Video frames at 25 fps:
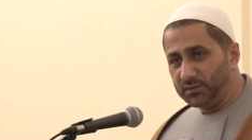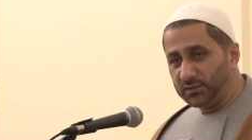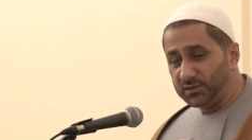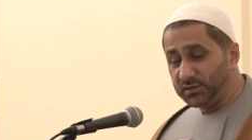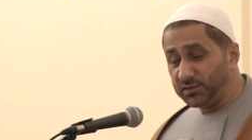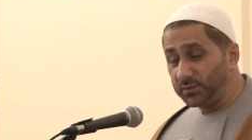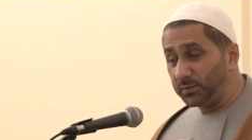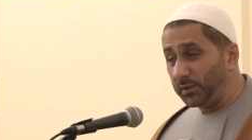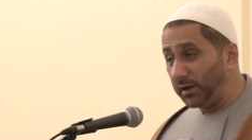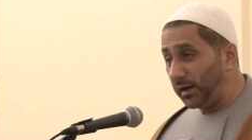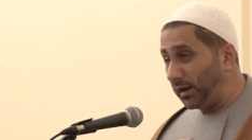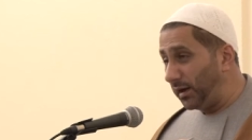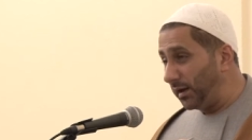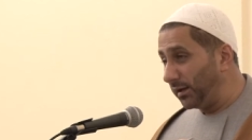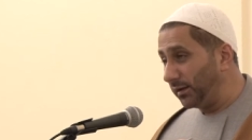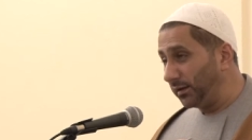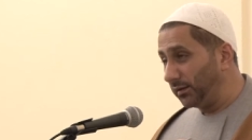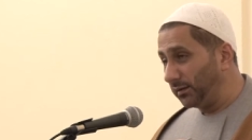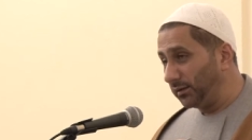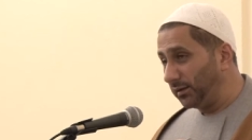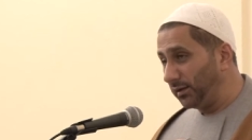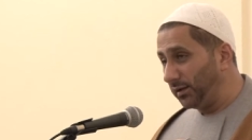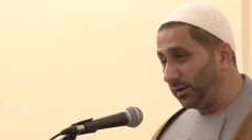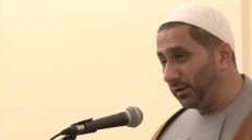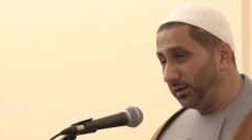
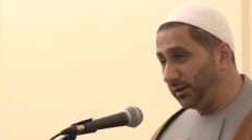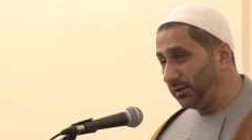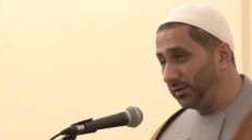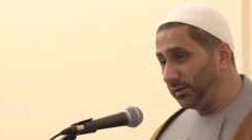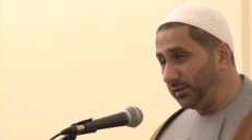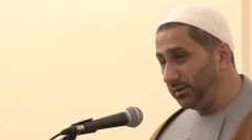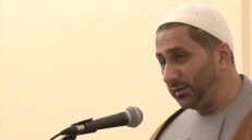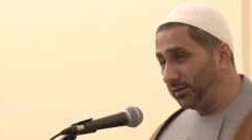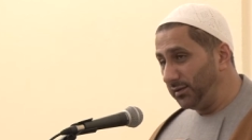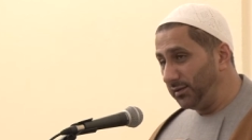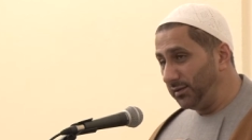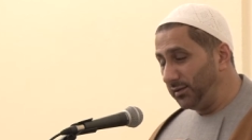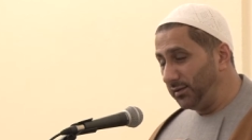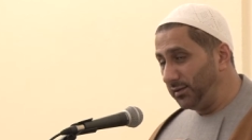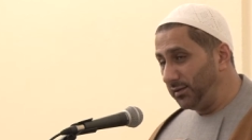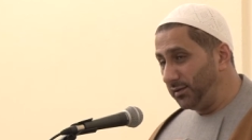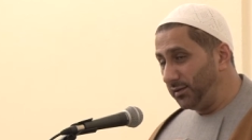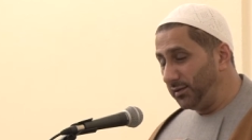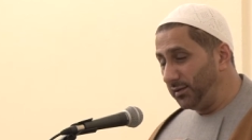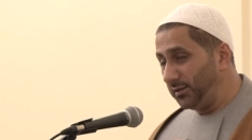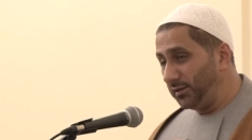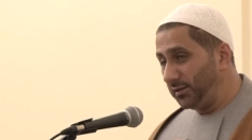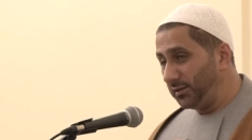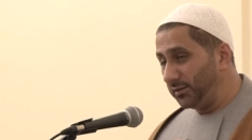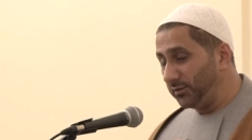Subhanallah
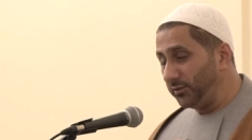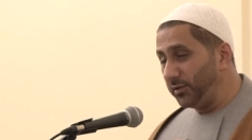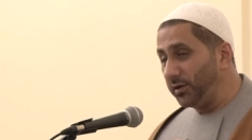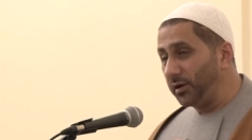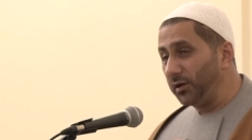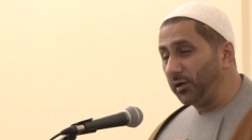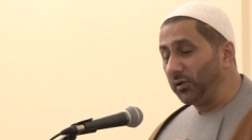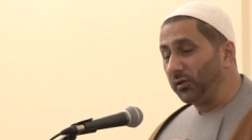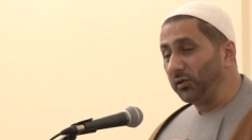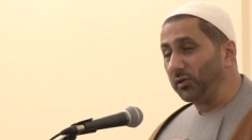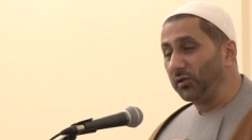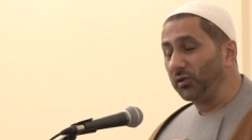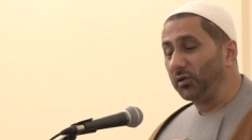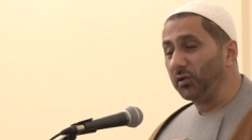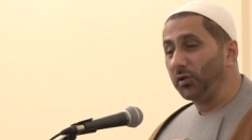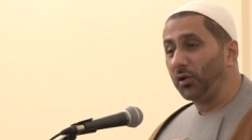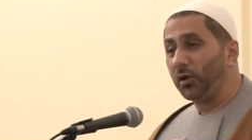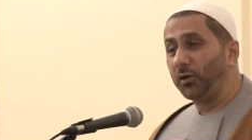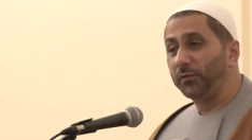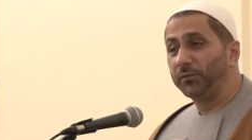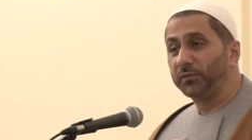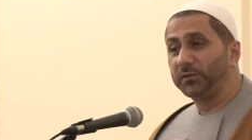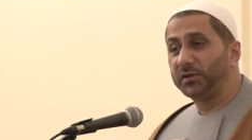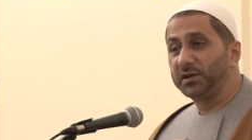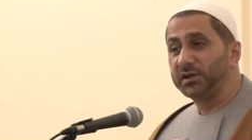their
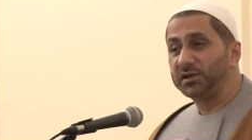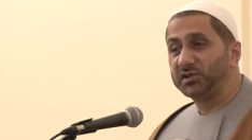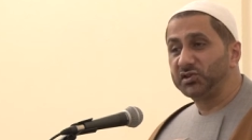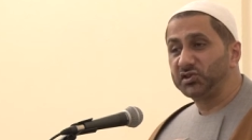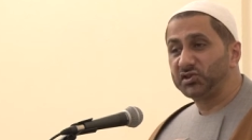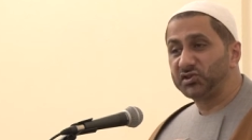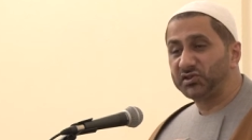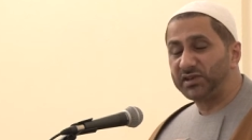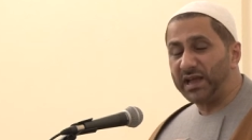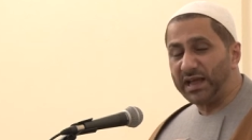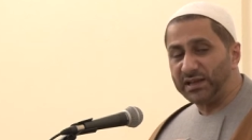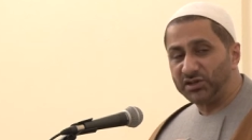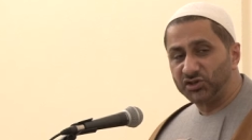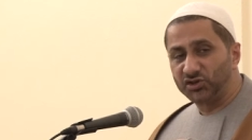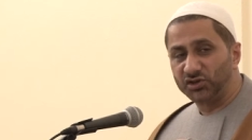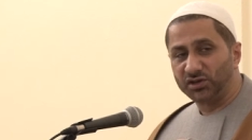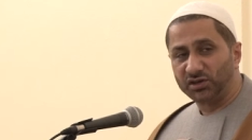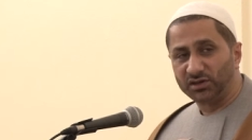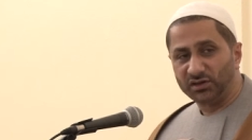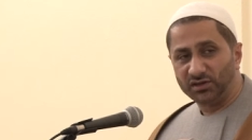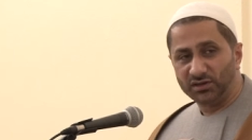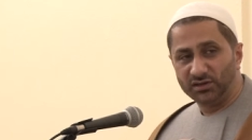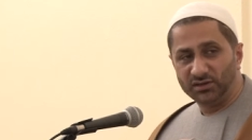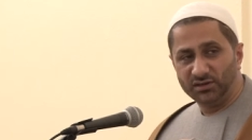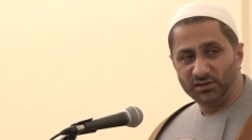lofty
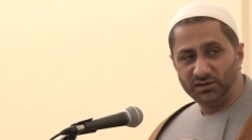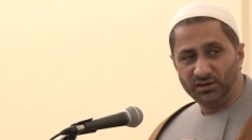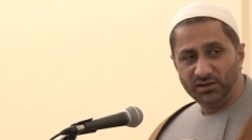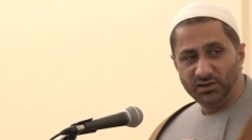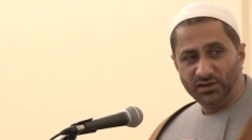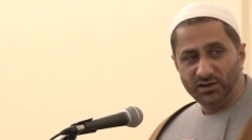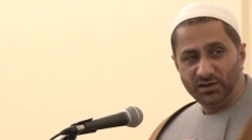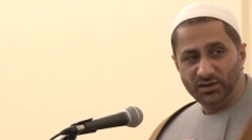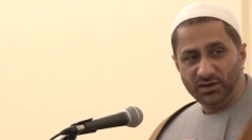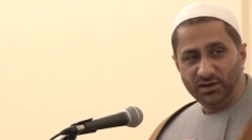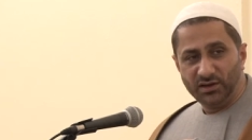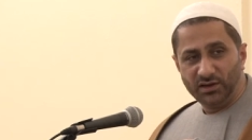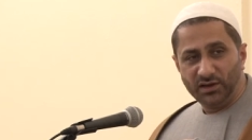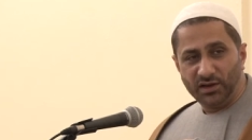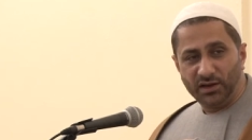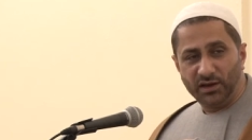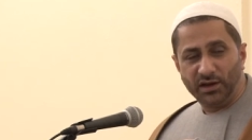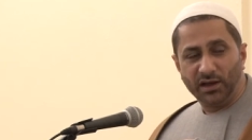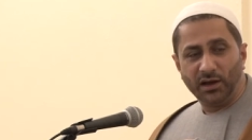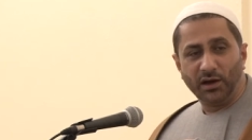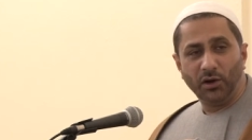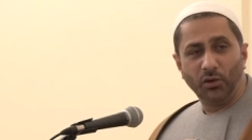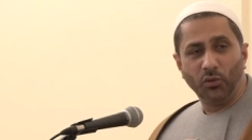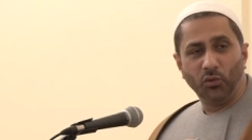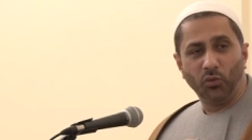stature
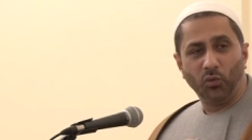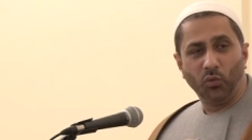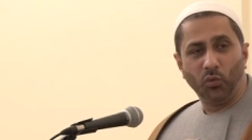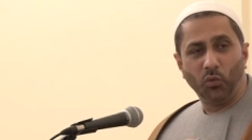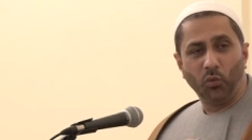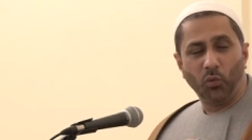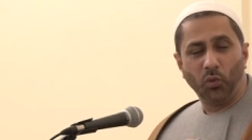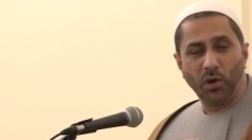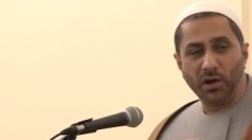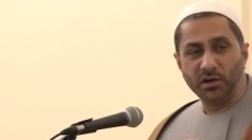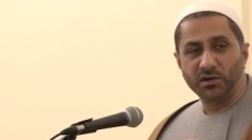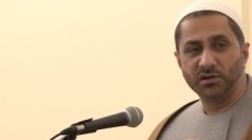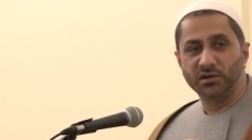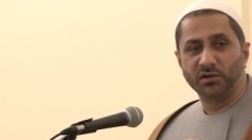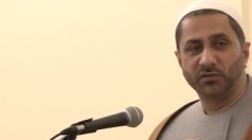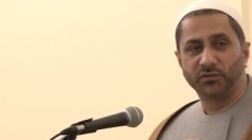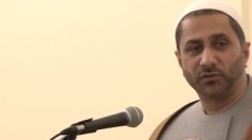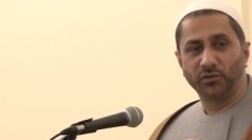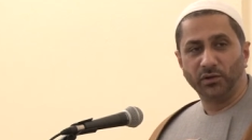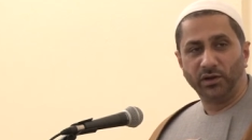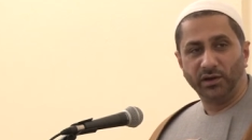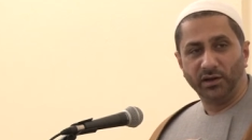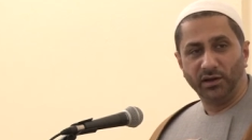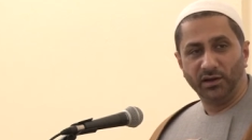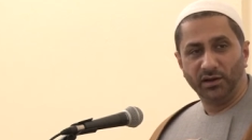and how
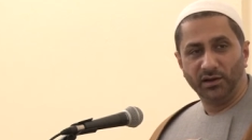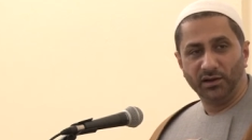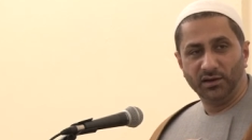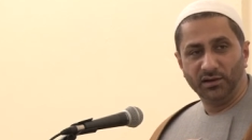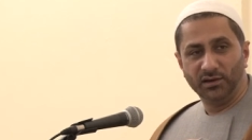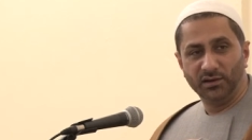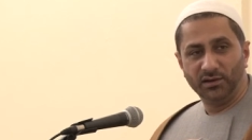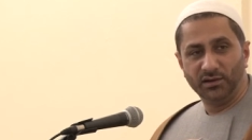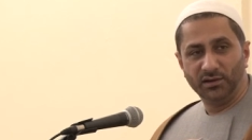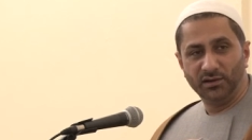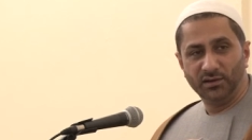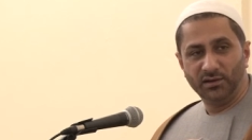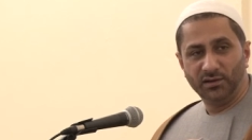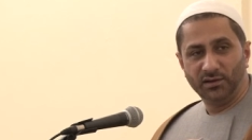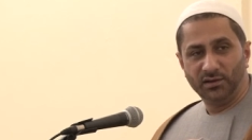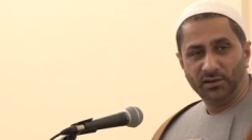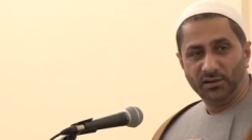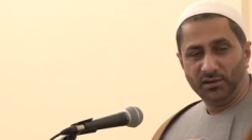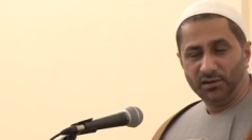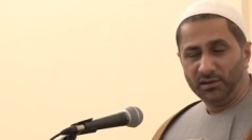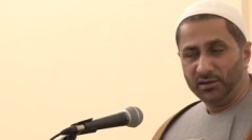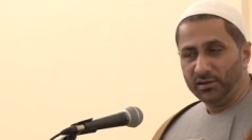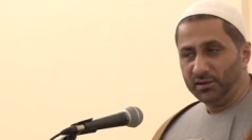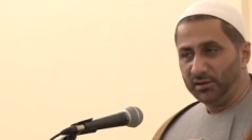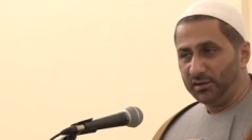wonderfully
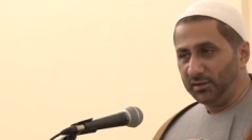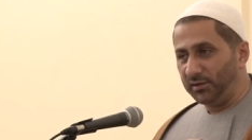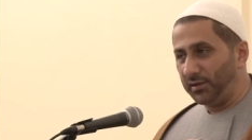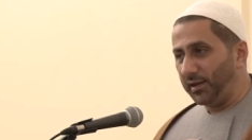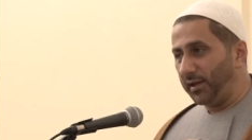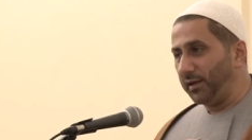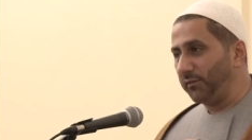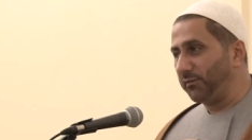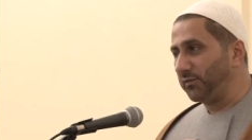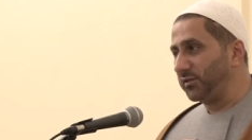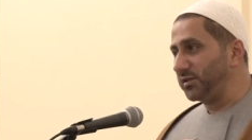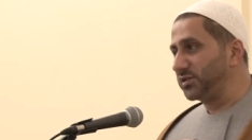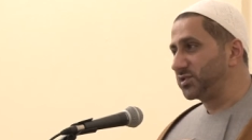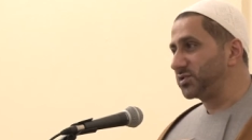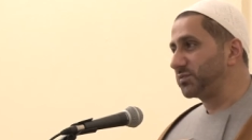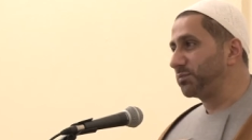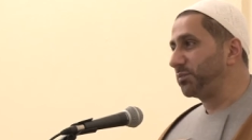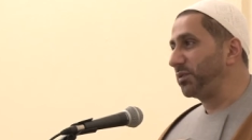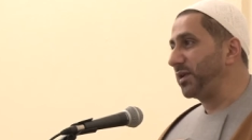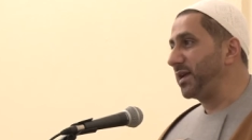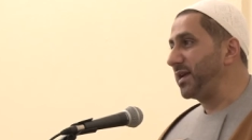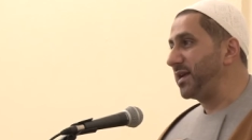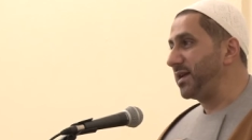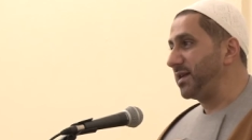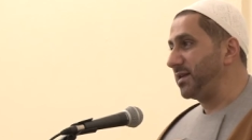they have
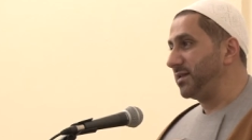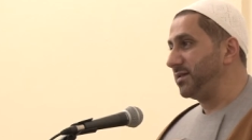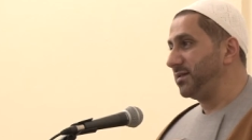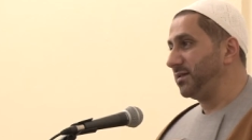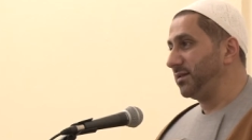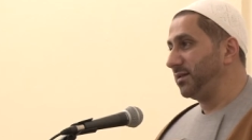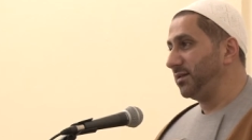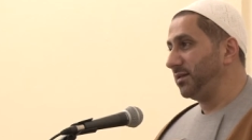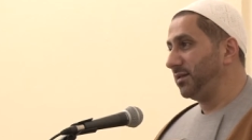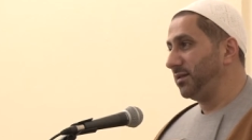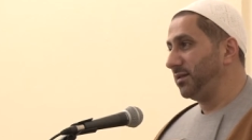displayed